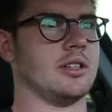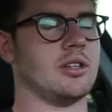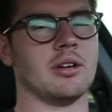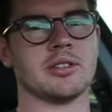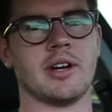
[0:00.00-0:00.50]

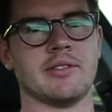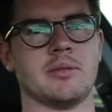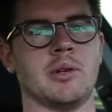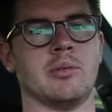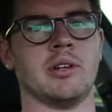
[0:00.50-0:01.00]
You also have
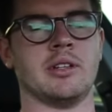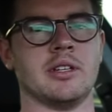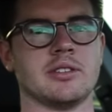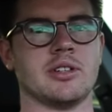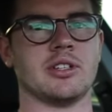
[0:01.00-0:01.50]
to be willing
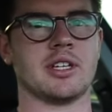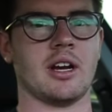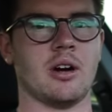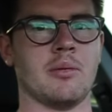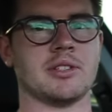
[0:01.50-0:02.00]
to search
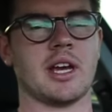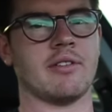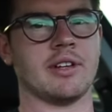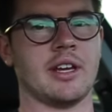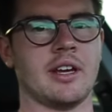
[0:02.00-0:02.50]
almost
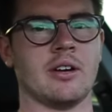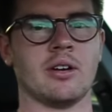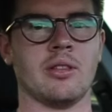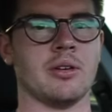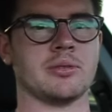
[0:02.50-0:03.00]
every day on
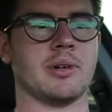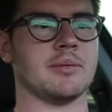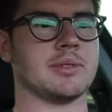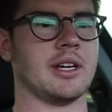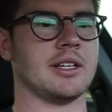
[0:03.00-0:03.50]
all those
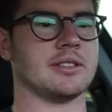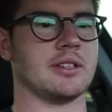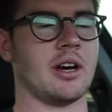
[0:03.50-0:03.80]
websites,